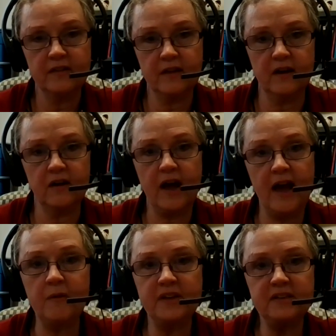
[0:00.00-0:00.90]
uh, how
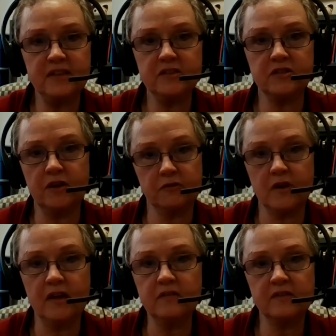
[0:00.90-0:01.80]
we teach those
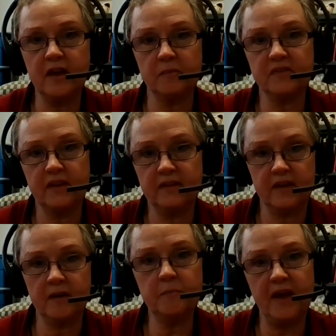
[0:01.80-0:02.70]
concepts and the
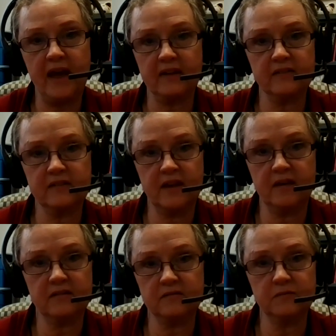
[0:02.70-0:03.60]
impacts that
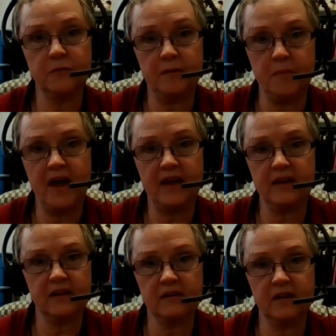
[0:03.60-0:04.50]
we make
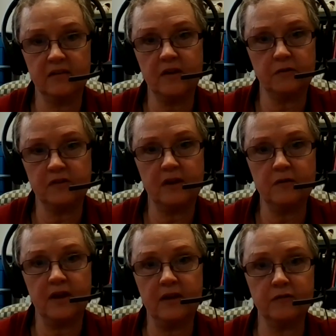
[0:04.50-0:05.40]
in those
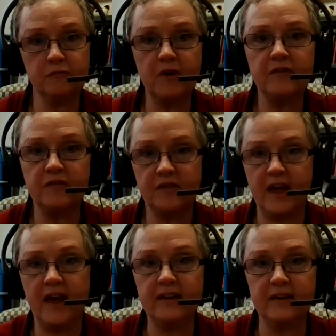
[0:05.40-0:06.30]
areas rather
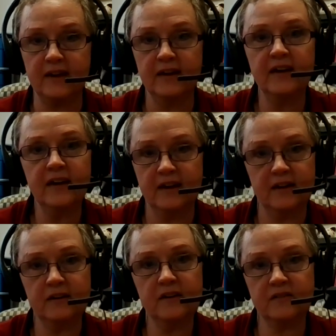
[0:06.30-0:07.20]
than
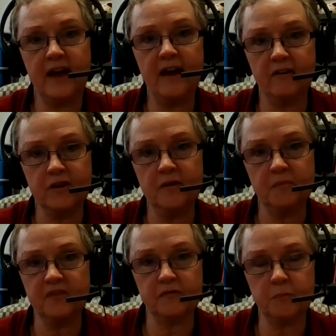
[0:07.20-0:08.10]
the
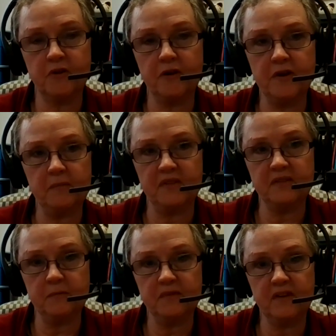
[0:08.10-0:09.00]
outcomes of the programs
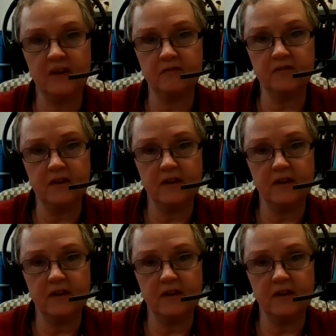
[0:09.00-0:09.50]
themselves.